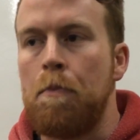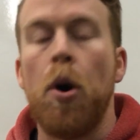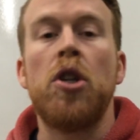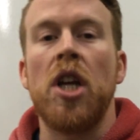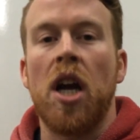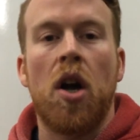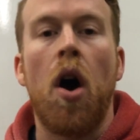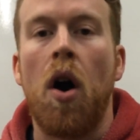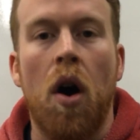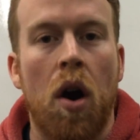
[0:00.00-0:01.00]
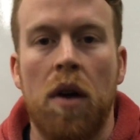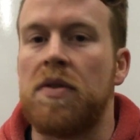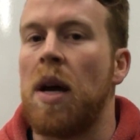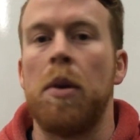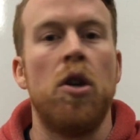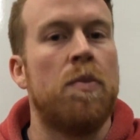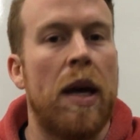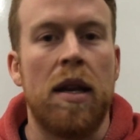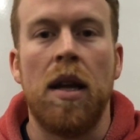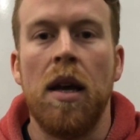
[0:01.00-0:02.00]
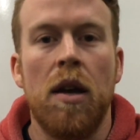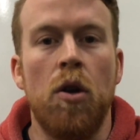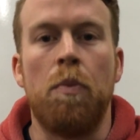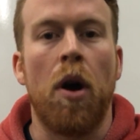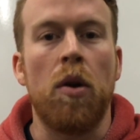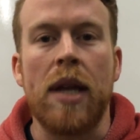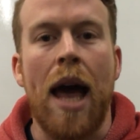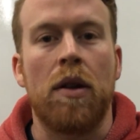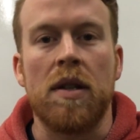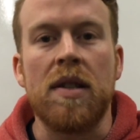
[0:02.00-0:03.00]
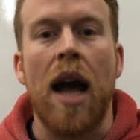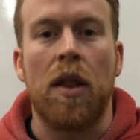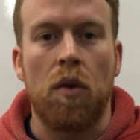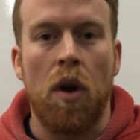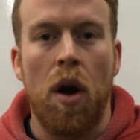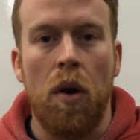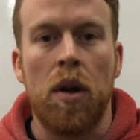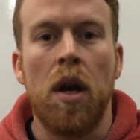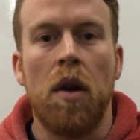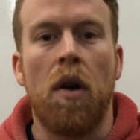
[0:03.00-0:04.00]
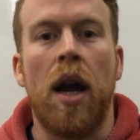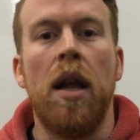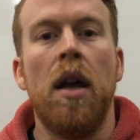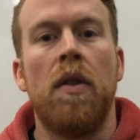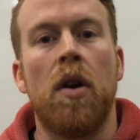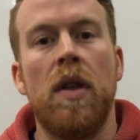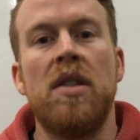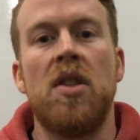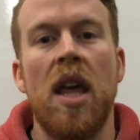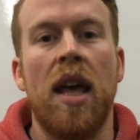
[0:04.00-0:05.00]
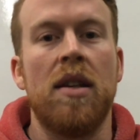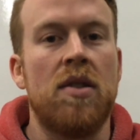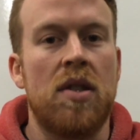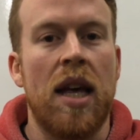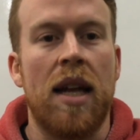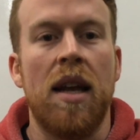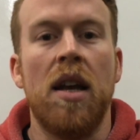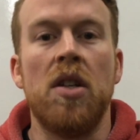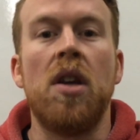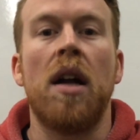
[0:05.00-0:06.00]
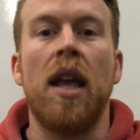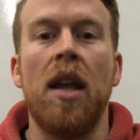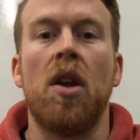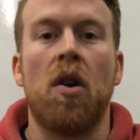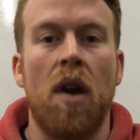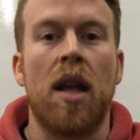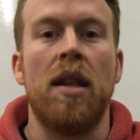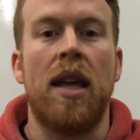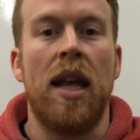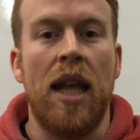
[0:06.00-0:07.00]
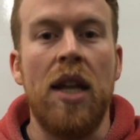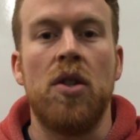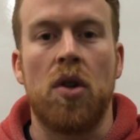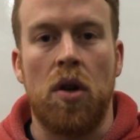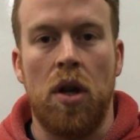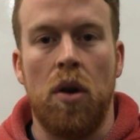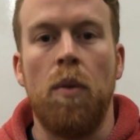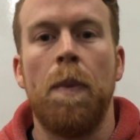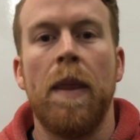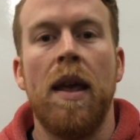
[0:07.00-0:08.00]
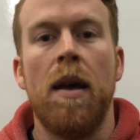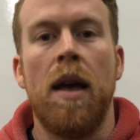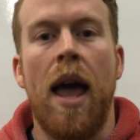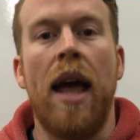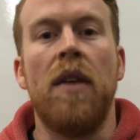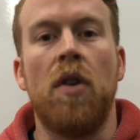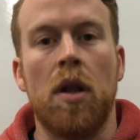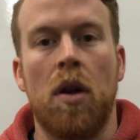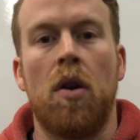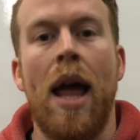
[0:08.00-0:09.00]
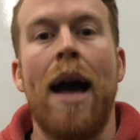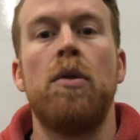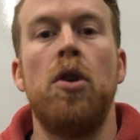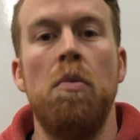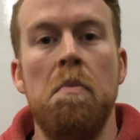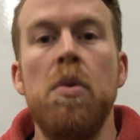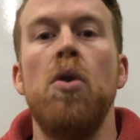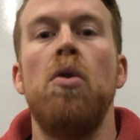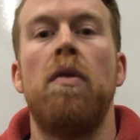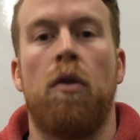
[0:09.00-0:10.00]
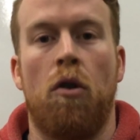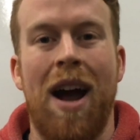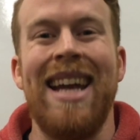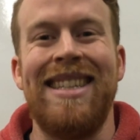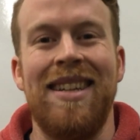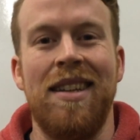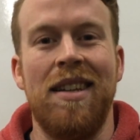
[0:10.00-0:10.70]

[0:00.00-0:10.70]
pushing a car of somebody who broke down on the side of the road, right? There are these things that done incorrectly can injure you, and if you learn how to move right,